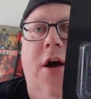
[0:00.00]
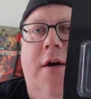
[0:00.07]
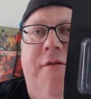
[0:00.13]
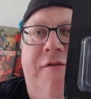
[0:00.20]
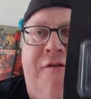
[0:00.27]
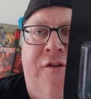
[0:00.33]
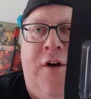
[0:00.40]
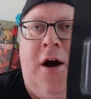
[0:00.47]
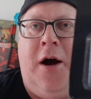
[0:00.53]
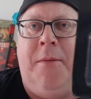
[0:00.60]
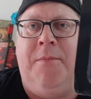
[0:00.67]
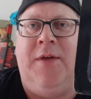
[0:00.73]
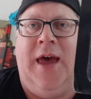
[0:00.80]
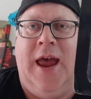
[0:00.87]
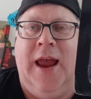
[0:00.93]

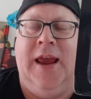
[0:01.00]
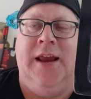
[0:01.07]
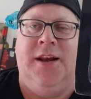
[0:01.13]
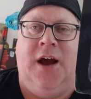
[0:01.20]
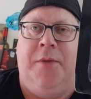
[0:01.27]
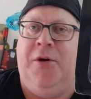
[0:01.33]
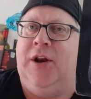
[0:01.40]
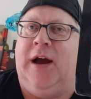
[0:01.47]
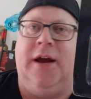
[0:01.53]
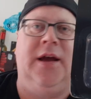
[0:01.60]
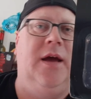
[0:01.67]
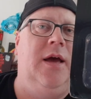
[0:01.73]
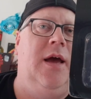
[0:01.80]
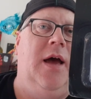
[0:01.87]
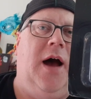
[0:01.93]
from the AEW. Like,
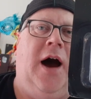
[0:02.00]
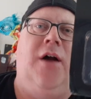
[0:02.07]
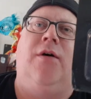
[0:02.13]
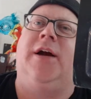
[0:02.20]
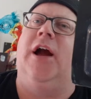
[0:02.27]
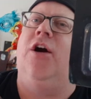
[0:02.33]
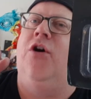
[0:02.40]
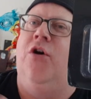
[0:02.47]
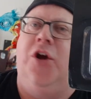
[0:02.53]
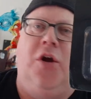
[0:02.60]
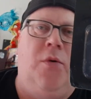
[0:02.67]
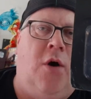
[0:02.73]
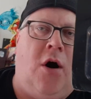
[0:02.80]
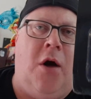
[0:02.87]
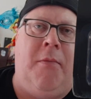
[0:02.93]
I don't care who
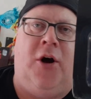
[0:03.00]
you are.